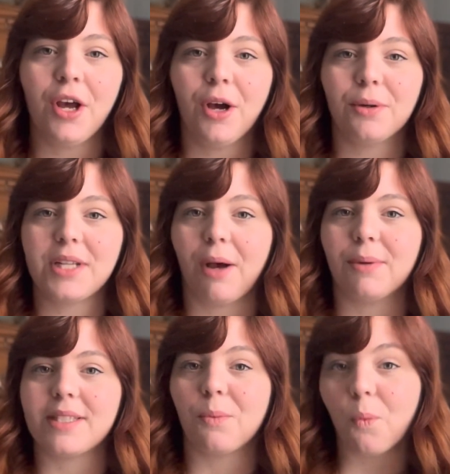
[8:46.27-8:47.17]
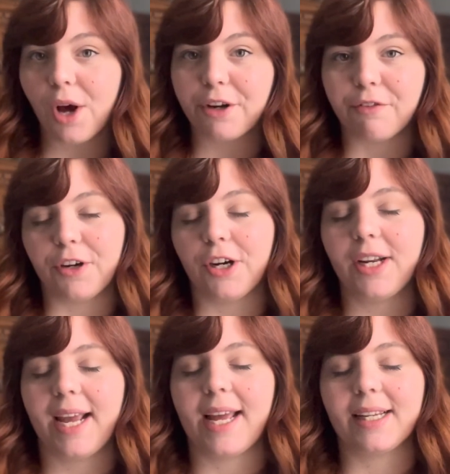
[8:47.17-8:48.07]
hotel was in Waterford,
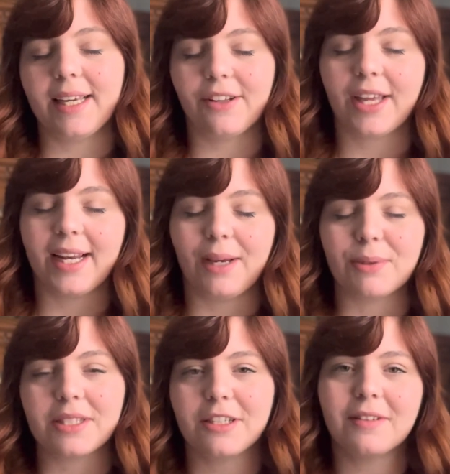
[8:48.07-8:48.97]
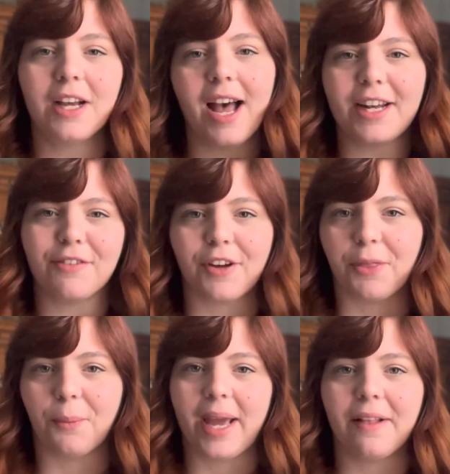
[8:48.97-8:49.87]
and Kilkenny was kind of on the
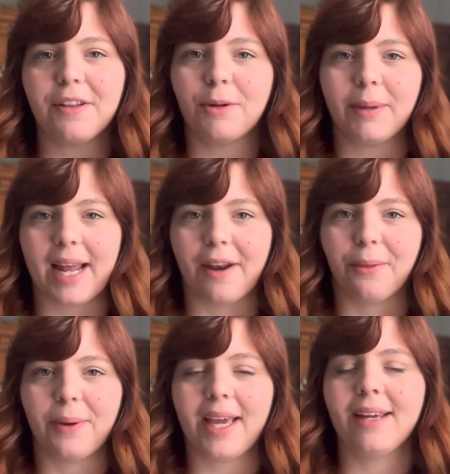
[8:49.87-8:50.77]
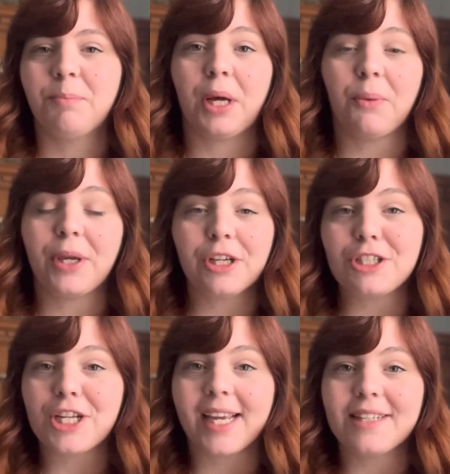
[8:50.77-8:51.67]
way, a little bit out of the way. But we couldn't
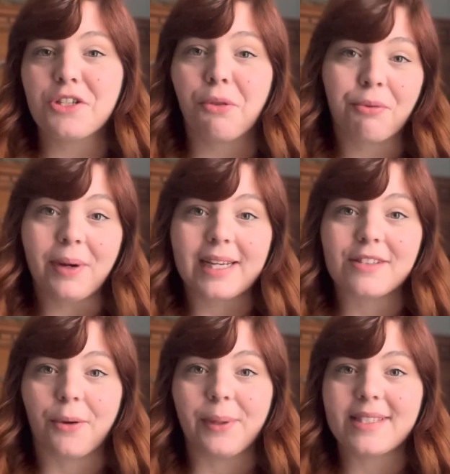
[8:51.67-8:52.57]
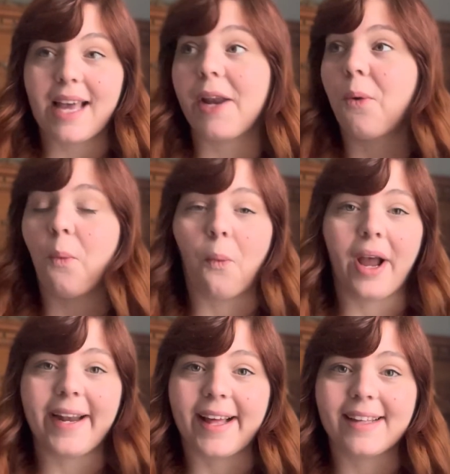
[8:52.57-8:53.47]
check in till 3, so we said,
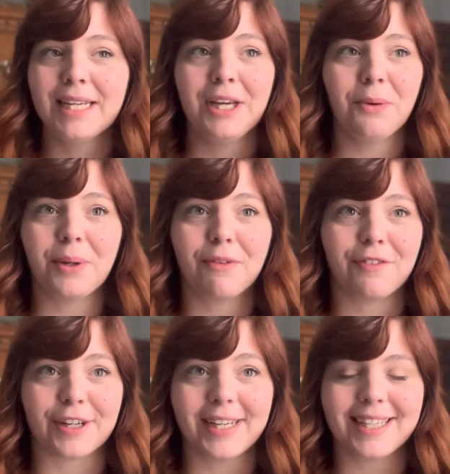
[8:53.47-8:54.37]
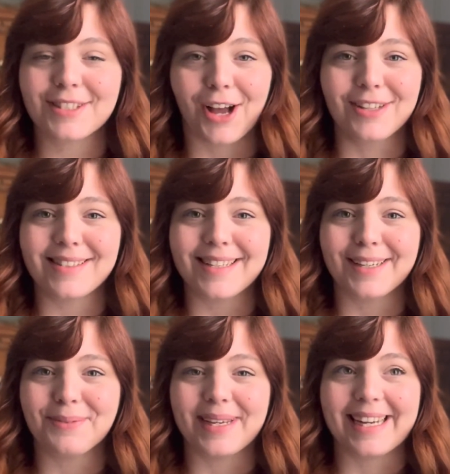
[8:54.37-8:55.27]
why not? We were very
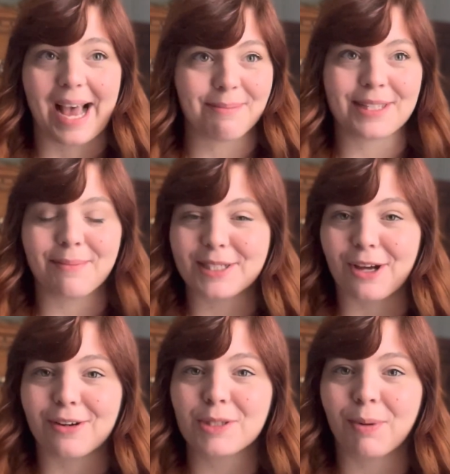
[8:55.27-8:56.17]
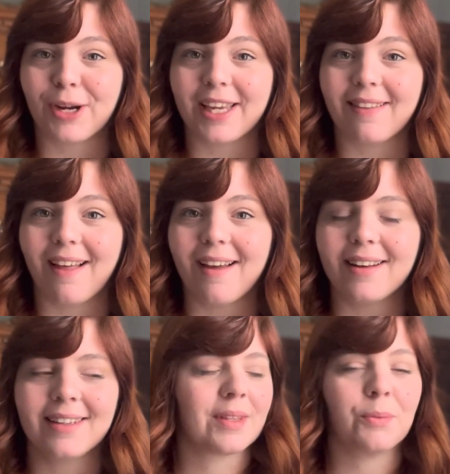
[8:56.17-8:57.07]
exhausted. We napped in a McDonald's parking lot,
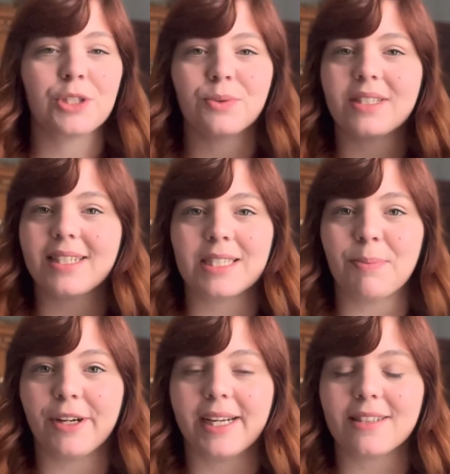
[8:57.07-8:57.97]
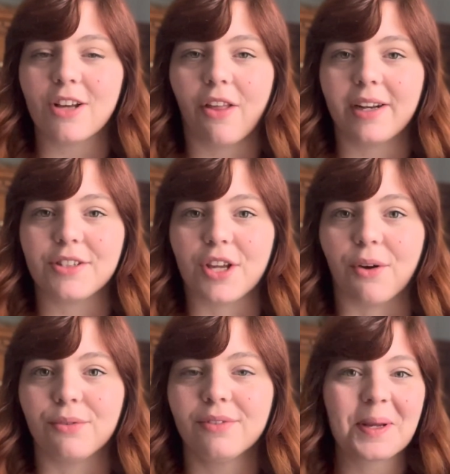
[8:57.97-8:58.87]
which was an experience all on its
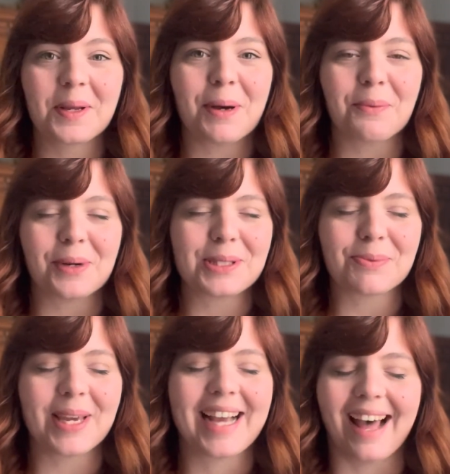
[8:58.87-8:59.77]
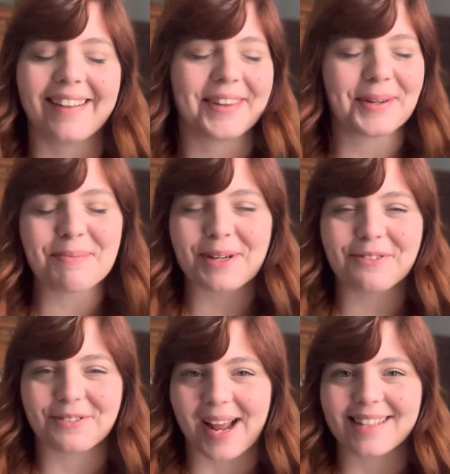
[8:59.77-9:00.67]
own. But once we got a little bit
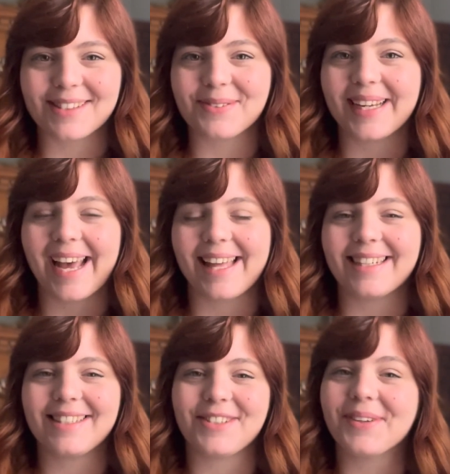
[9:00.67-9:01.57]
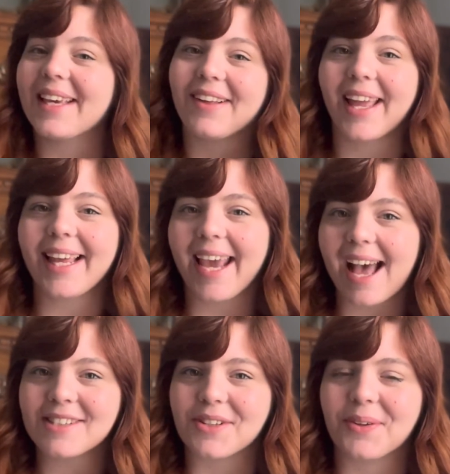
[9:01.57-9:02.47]
of rest, we headed to Kilkenny
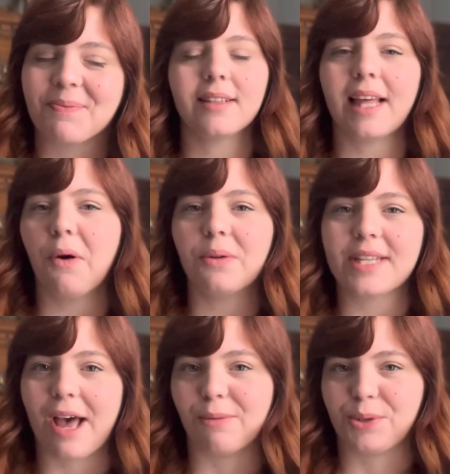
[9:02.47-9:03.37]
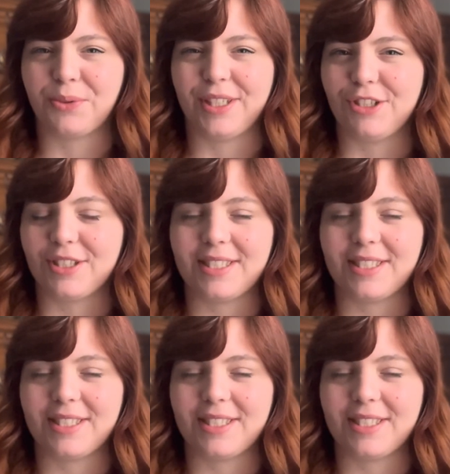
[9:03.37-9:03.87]
Castle. That whole town was really just